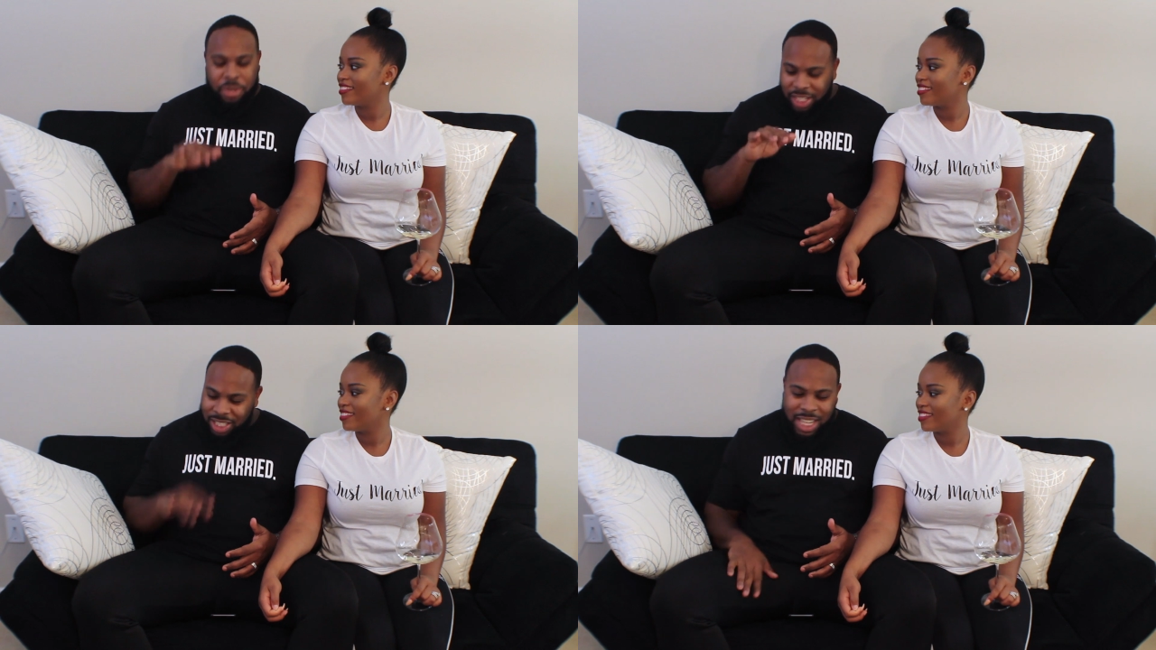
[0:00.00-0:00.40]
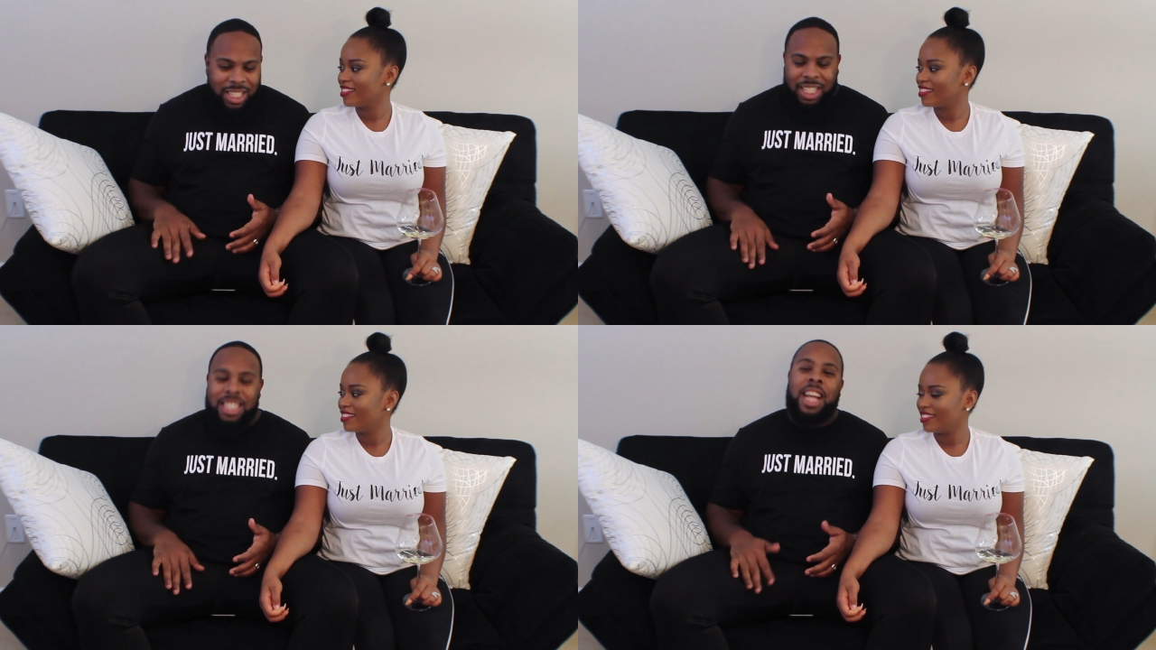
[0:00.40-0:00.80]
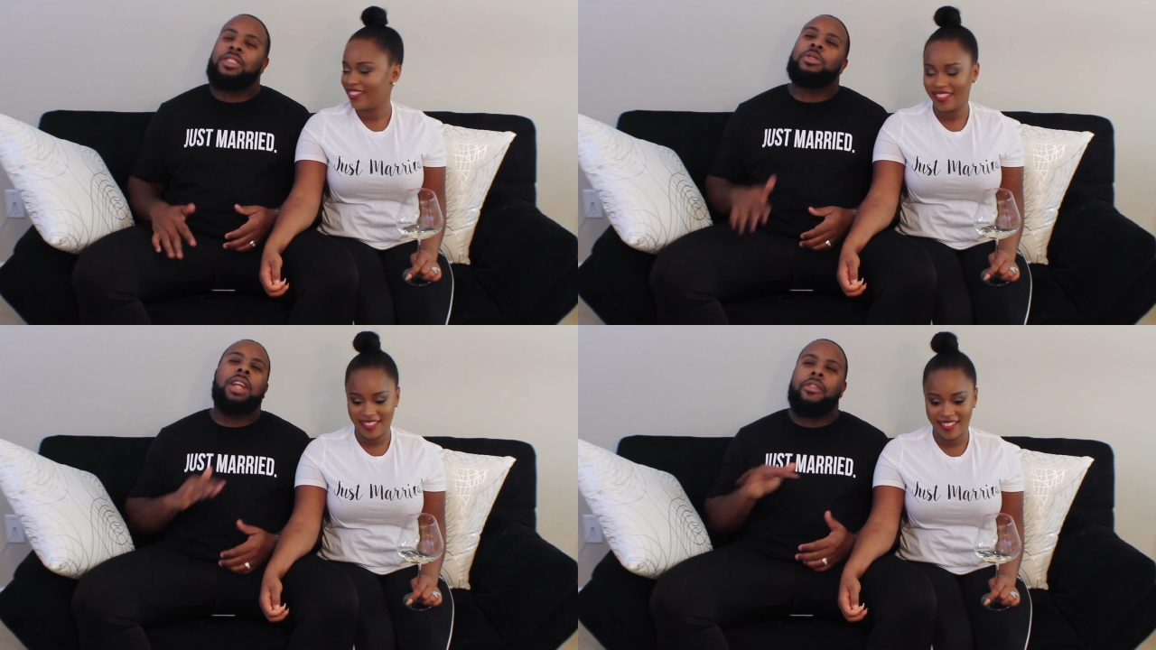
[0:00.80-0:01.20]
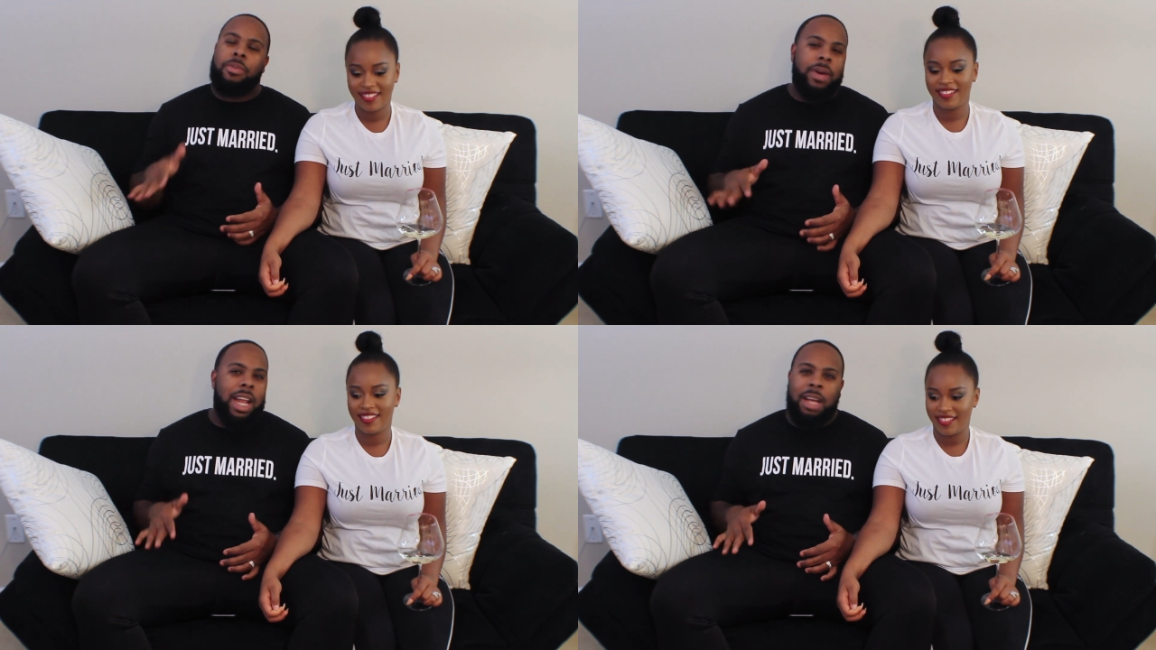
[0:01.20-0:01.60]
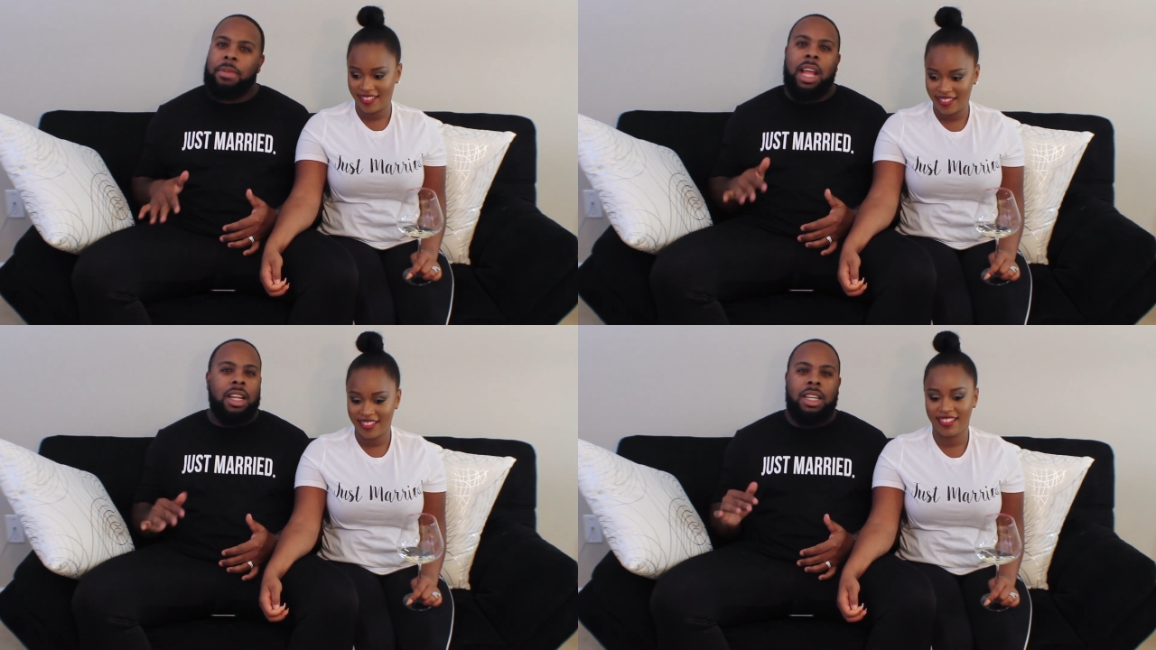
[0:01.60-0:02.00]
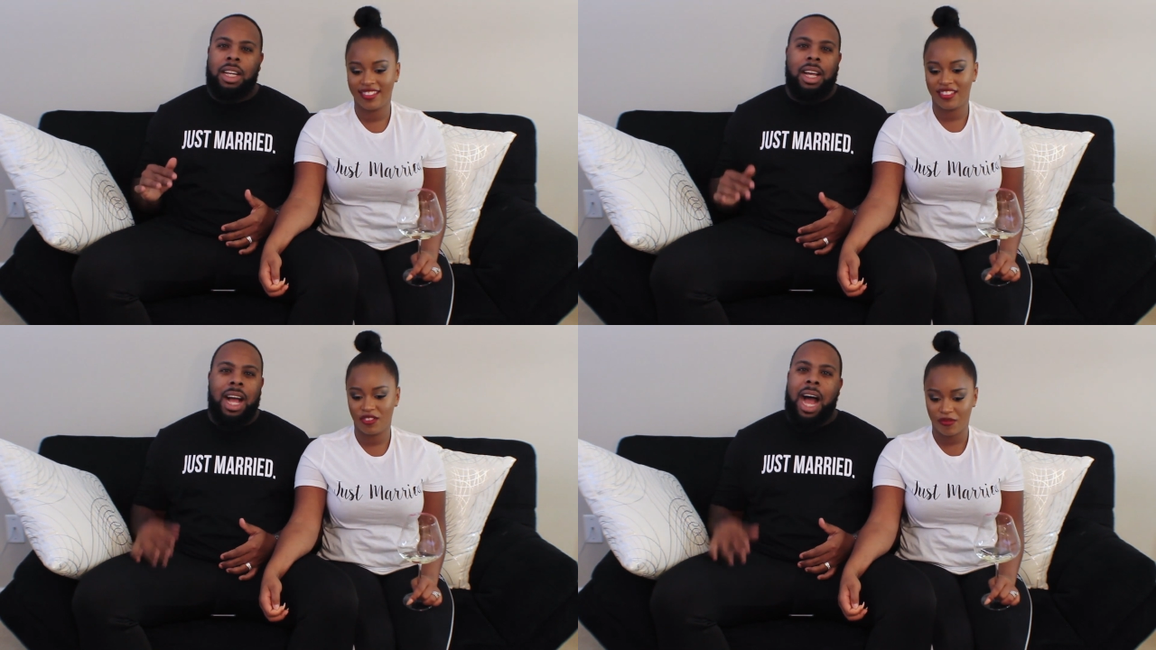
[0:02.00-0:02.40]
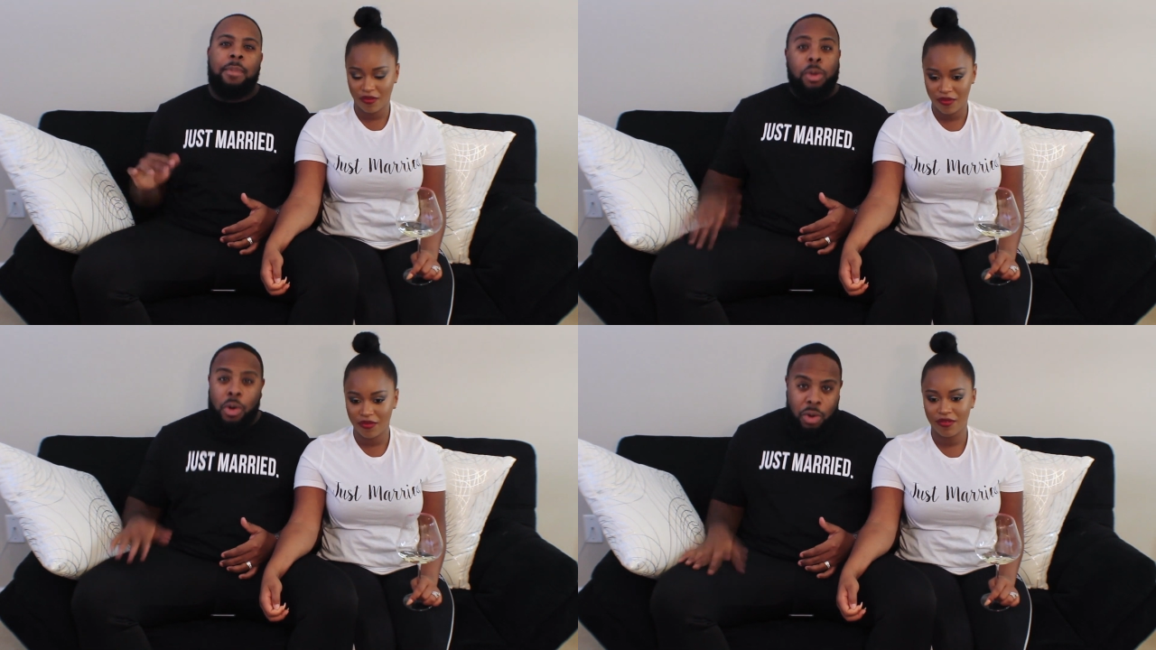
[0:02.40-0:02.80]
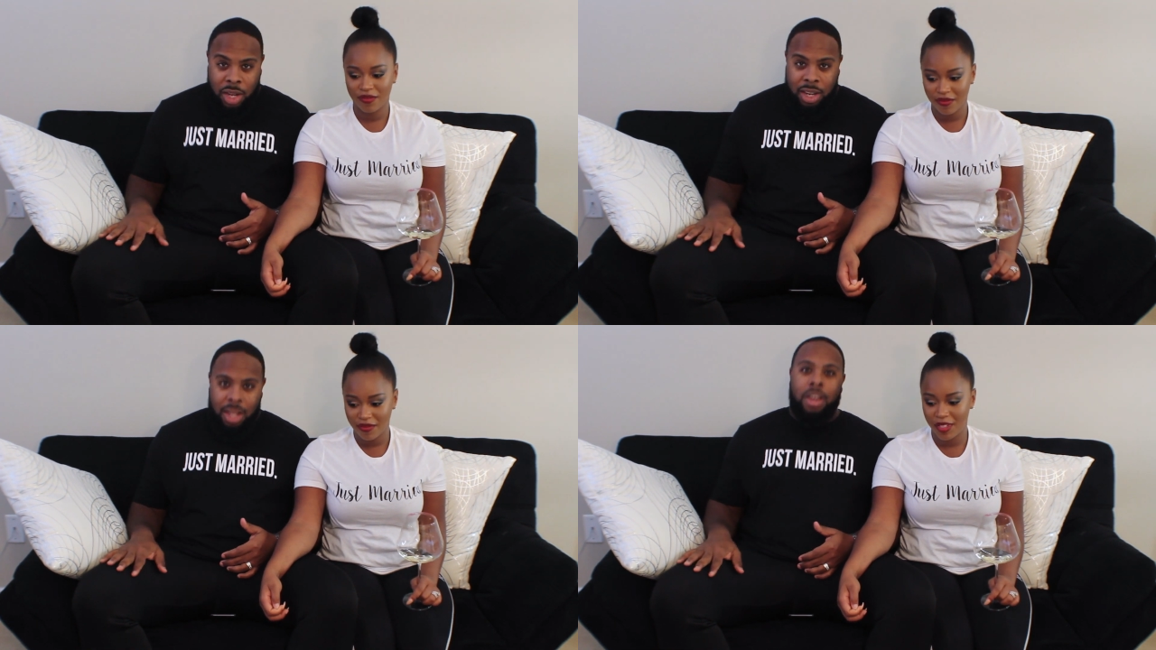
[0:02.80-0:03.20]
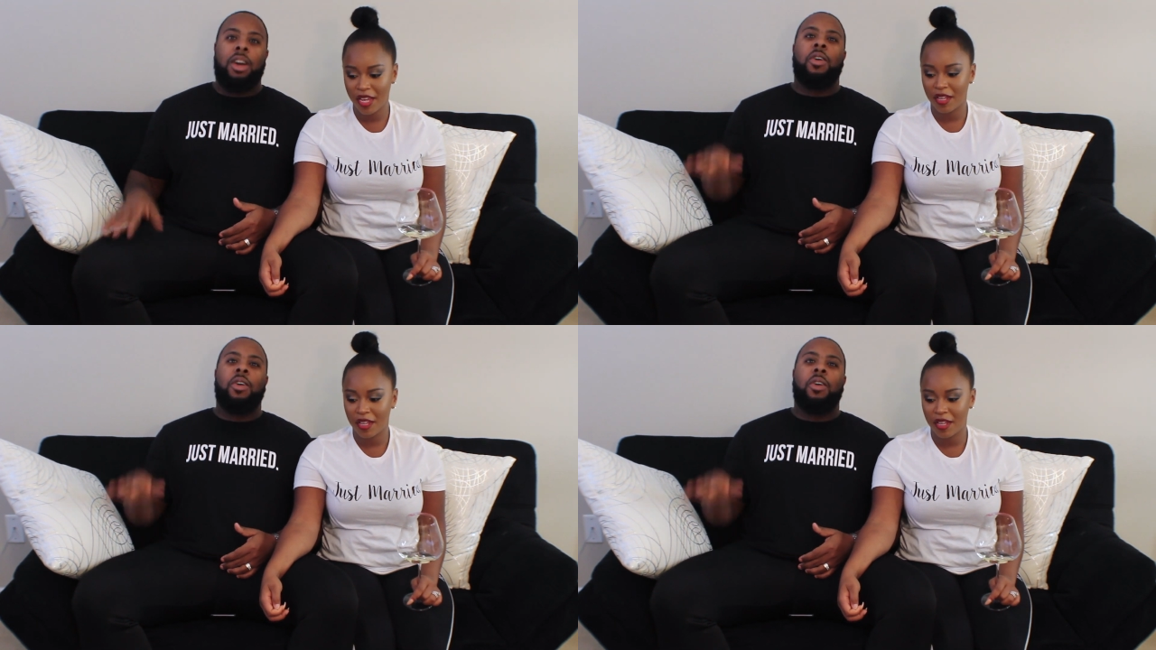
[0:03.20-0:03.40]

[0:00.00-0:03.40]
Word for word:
Speaker 1: on the jet skis. I told everybody, I'm like, look, I'm going yeah.